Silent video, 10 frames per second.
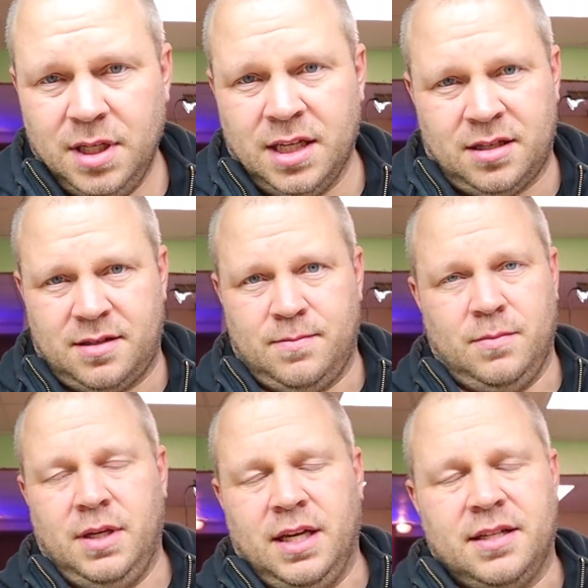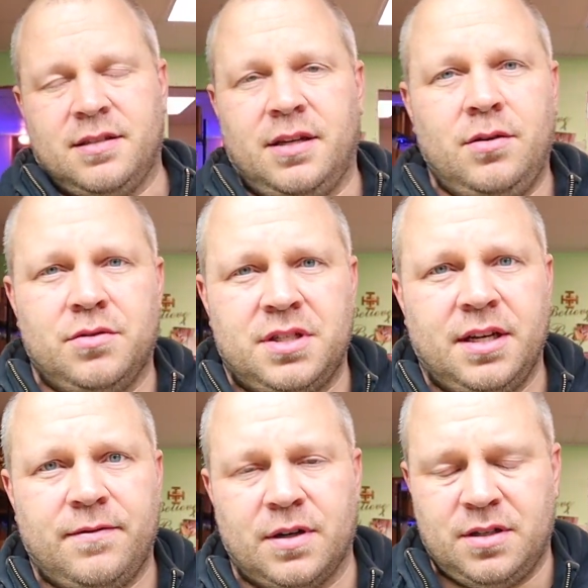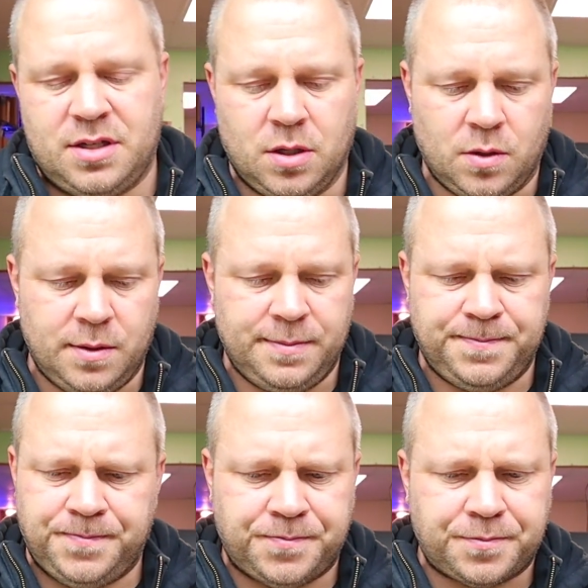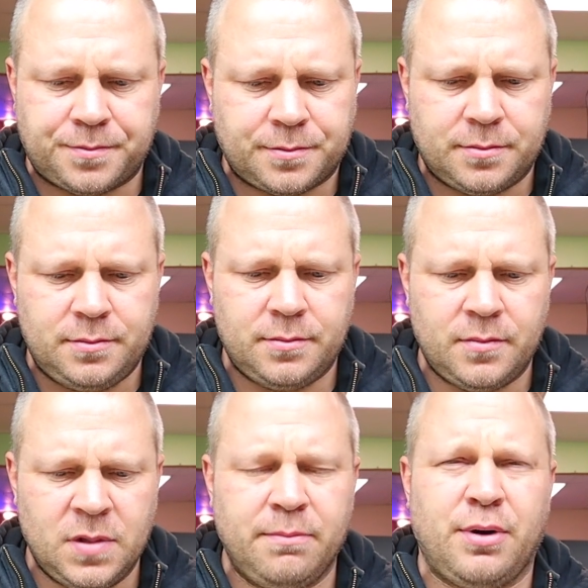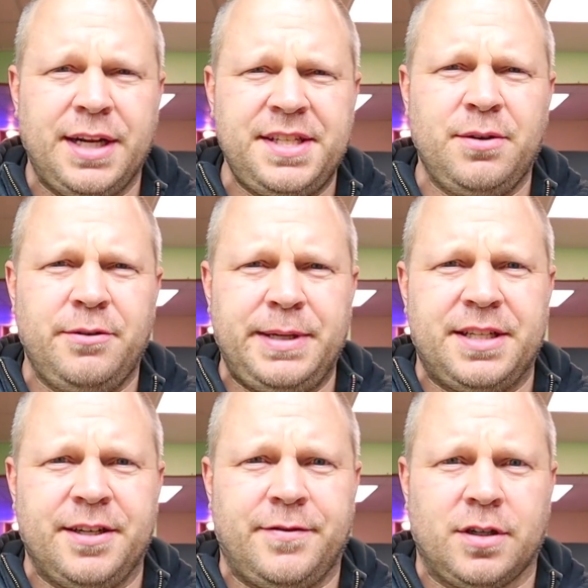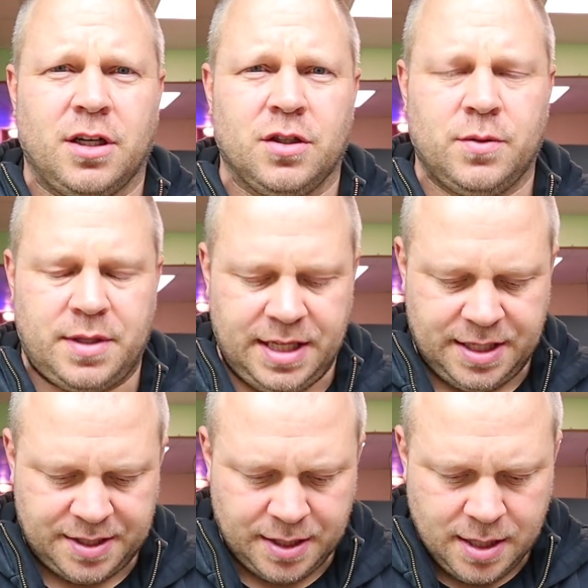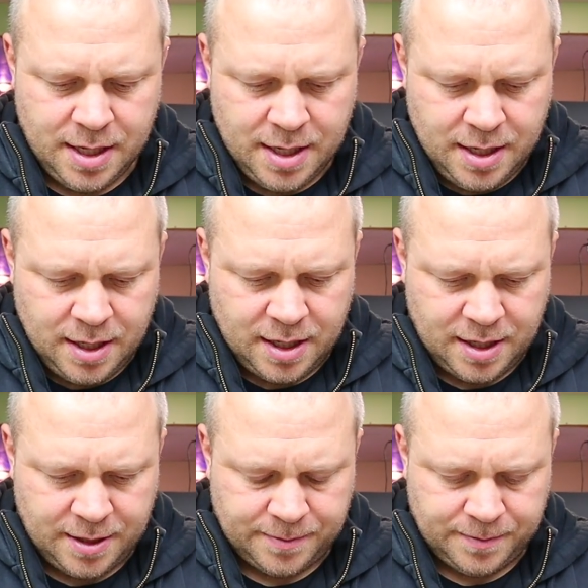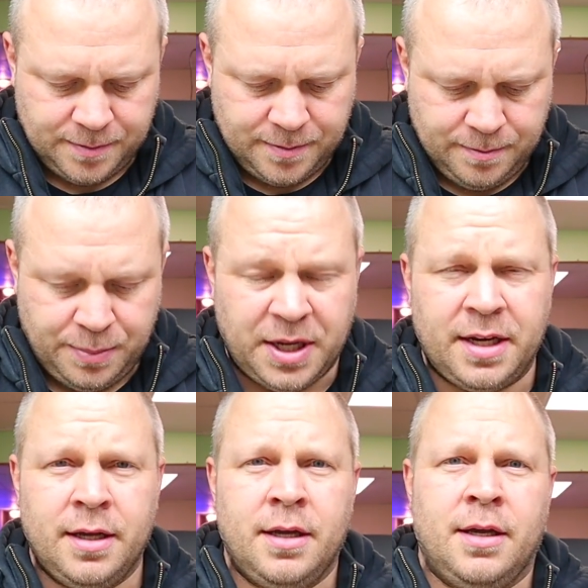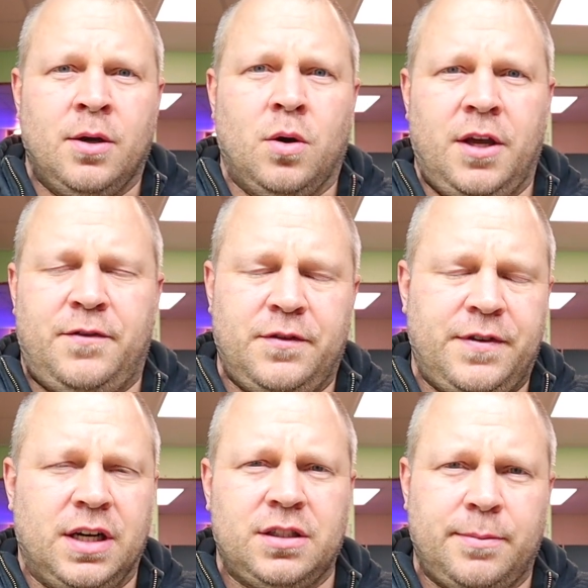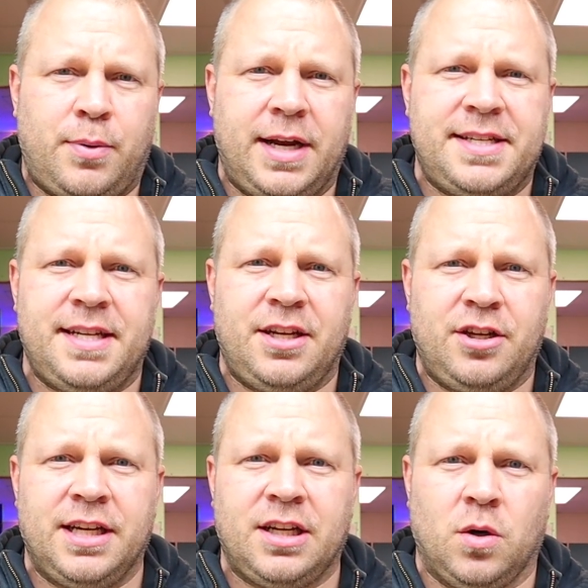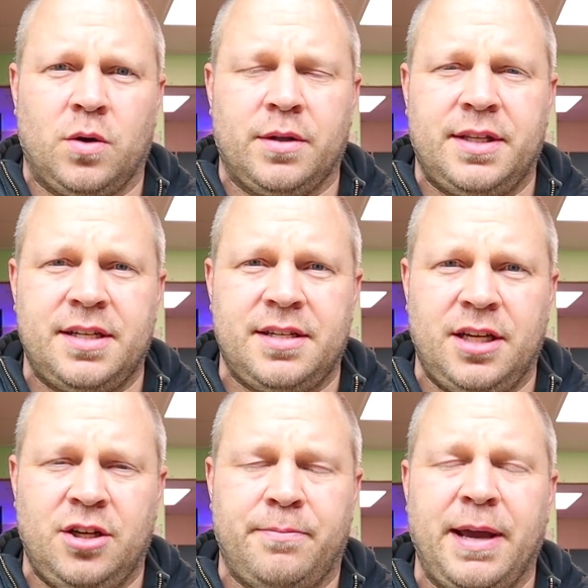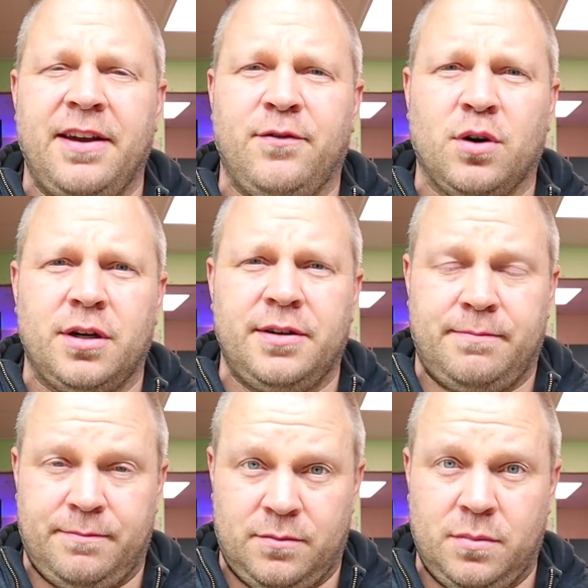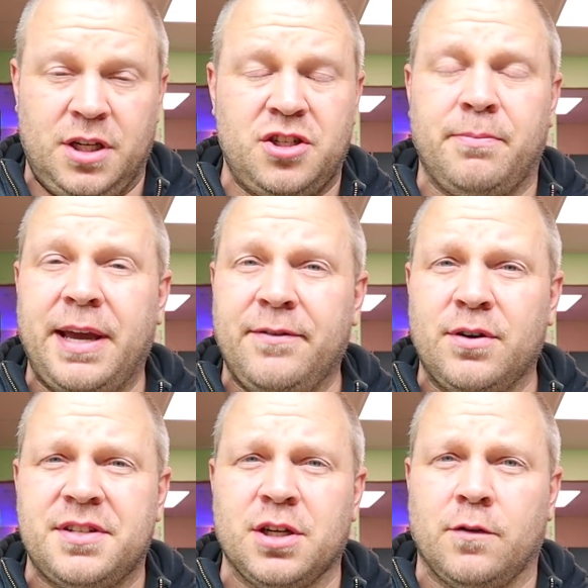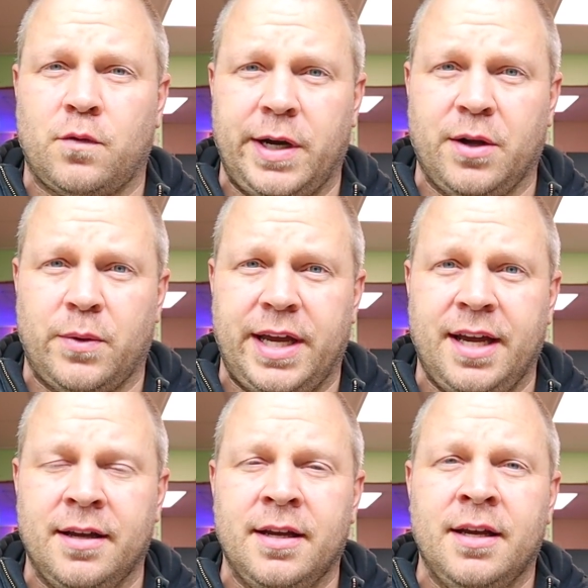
it's yeah it's a huge difference so pricing would be difficult with these um, but if you figure out the pricing and get going with this you pay for it it should pay for itself right away